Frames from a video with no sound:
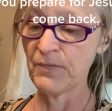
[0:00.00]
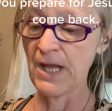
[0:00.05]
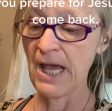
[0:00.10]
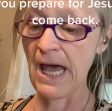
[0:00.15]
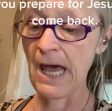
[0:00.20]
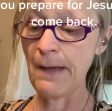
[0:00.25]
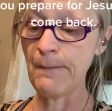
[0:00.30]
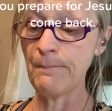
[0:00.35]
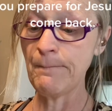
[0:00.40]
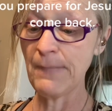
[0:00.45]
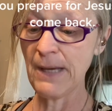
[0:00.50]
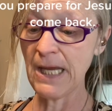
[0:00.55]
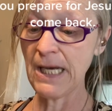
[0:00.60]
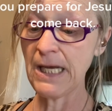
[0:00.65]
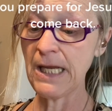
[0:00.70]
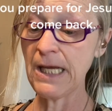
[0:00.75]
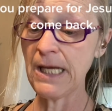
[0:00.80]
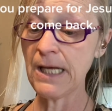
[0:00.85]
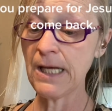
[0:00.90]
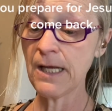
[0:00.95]
And
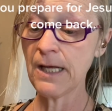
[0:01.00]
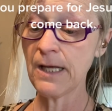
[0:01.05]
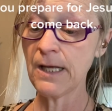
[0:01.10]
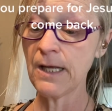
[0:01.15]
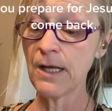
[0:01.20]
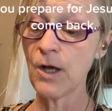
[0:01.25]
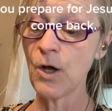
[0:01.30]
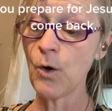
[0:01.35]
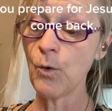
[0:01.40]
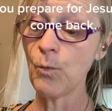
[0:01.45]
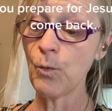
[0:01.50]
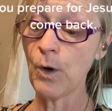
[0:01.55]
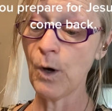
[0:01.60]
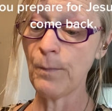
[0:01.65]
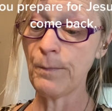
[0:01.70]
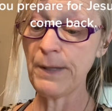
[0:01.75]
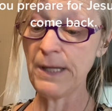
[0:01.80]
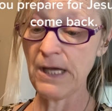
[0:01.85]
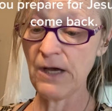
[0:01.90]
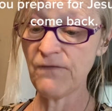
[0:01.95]
many will
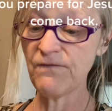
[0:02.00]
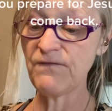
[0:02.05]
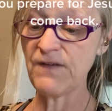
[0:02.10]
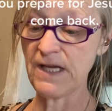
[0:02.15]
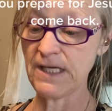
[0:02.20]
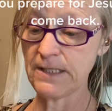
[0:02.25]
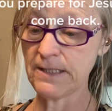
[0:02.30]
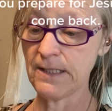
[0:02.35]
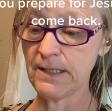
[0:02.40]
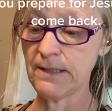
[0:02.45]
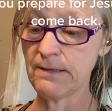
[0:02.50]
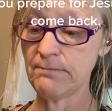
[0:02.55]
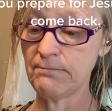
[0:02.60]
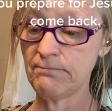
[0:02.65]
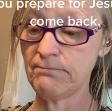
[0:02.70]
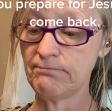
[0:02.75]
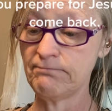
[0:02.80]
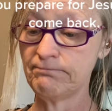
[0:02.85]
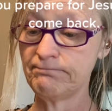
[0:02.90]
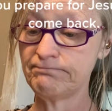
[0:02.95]
be offended
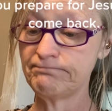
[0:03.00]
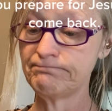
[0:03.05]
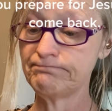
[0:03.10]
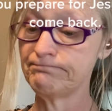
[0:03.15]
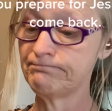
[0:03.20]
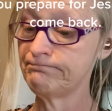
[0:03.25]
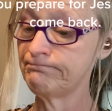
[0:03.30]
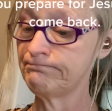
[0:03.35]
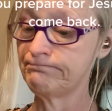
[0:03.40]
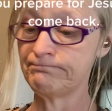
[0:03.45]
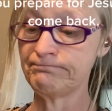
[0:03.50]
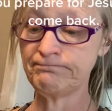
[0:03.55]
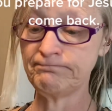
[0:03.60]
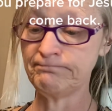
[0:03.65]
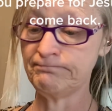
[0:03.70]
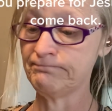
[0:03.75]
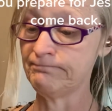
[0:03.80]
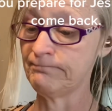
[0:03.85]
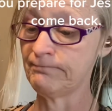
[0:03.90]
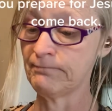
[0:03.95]

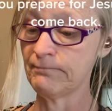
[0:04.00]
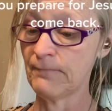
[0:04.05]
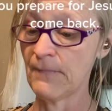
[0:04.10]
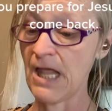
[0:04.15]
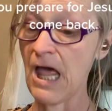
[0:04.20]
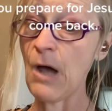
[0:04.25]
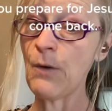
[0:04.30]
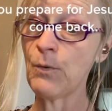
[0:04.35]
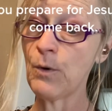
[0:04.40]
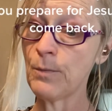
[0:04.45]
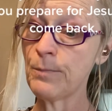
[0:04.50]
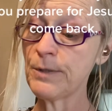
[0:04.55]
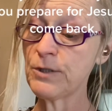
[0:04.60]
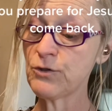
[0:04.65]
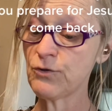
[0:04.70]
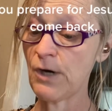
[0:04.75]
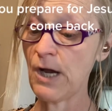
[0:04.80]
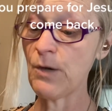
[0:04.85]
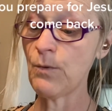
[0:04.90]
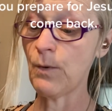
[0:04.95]
Mm-mm-mm. and will
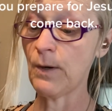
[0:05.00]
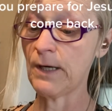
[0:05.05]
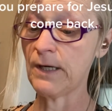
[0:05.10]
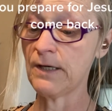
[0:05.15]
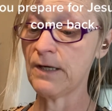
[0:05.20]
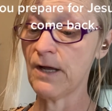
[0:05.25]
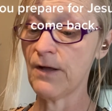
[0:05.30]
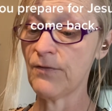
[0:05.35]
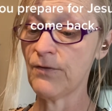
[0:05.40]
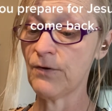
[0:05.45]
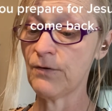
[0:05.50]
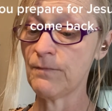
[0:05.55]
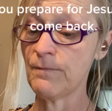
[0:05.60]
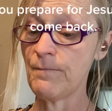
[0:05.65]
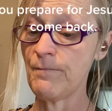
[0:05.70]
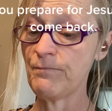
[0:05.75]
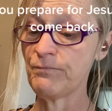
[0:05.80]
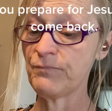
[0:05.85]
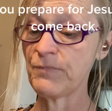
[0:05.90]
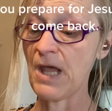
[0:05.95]
betray one another
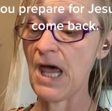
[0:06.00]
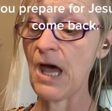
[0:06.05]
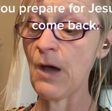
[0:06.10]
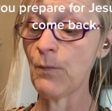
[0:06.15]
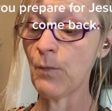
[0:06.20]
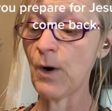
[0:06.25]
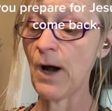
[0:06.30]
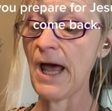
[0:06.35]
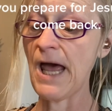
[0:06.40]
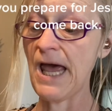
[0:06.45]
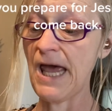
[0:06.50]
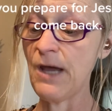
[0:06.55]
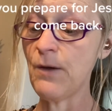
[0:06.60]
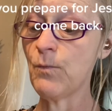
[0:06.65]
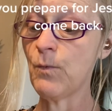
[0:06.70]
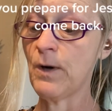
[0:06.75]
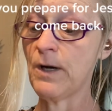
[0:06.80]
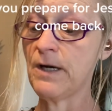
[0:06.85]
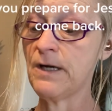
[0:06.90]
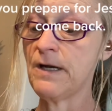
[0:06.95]
and will hate
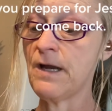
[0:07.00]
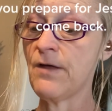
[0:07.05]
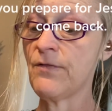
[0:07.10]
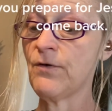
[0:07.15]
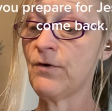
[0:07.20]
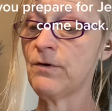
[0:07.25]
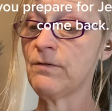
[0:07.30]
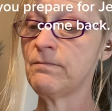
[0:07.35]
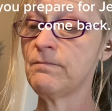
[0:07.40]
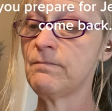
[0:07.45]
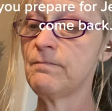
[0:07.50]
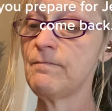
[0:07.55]
one another.